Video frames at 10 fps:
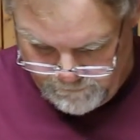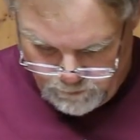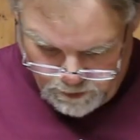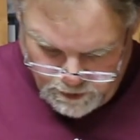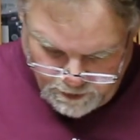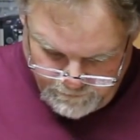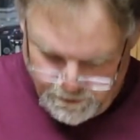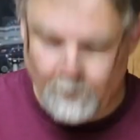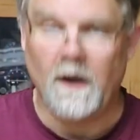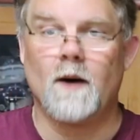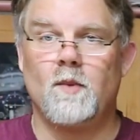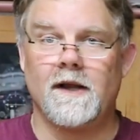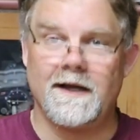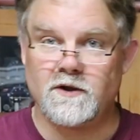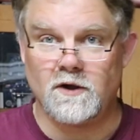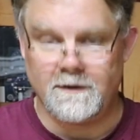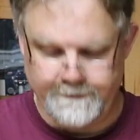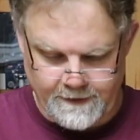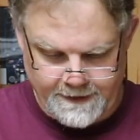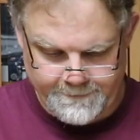for your viewing pleasure,
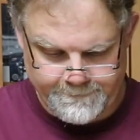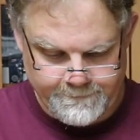right?